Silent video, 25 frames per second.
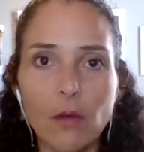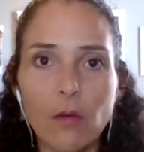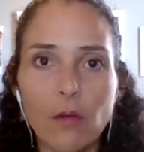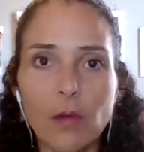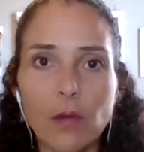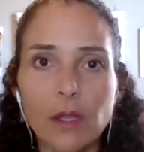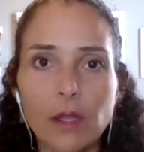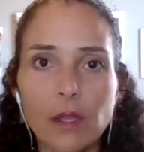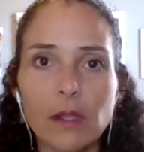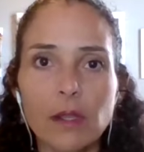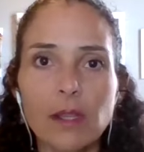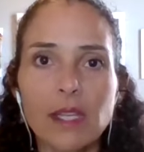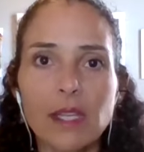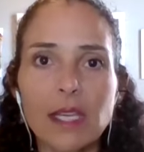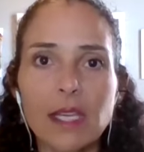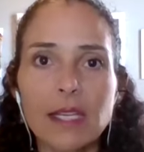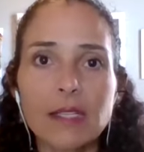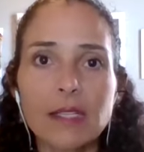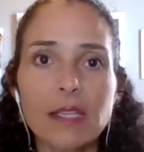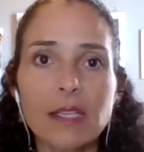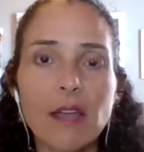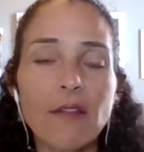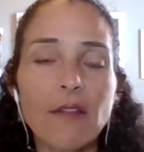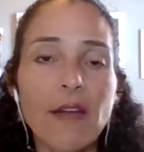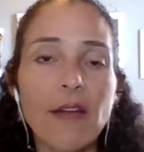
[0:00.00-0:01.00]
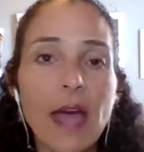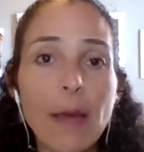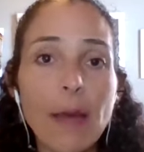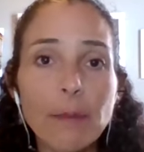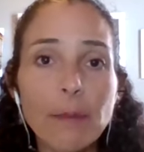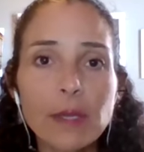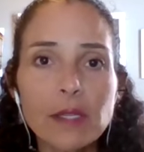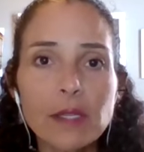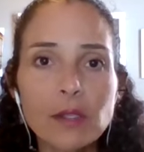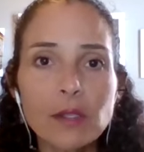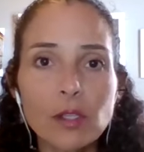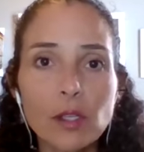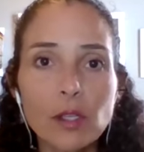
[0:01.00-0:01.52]
What things have
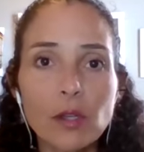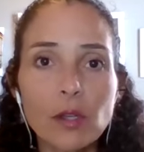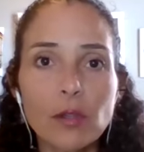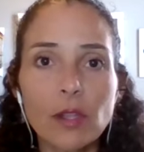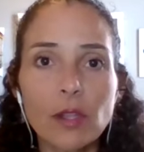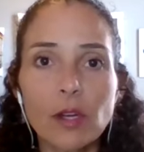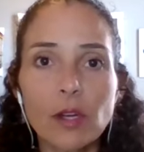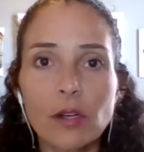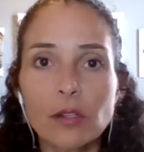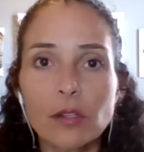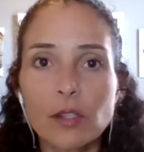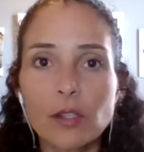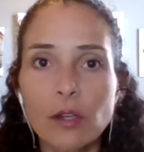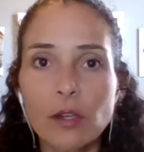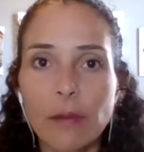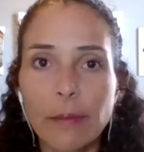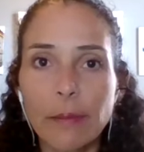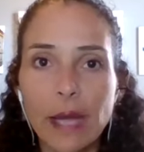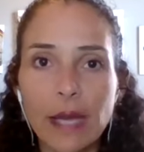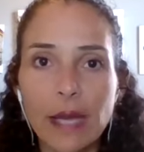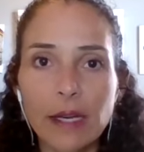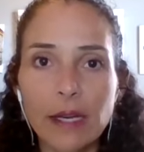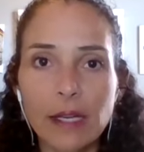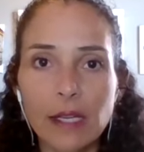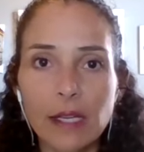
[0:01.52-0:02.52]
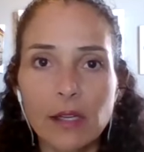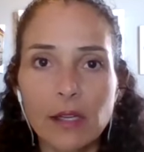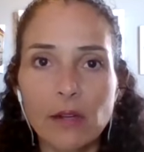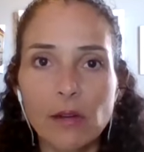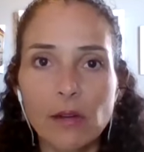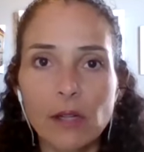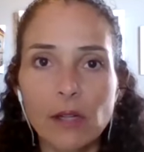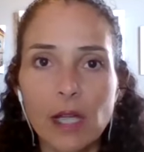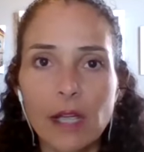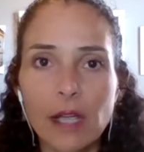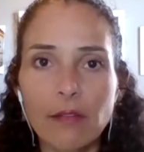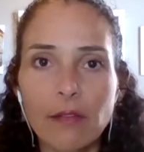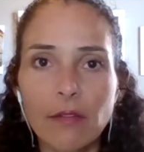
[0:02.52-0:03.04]
happened to you that are traumatic in
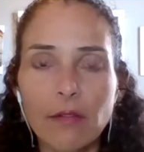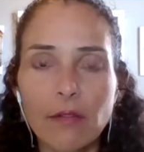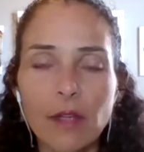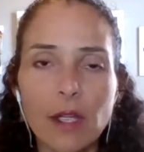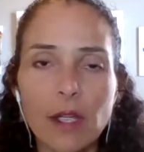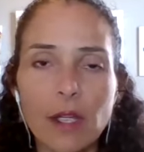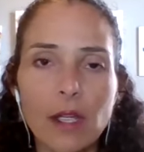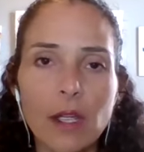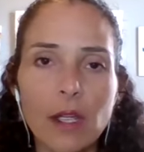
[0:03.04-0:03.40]
your life?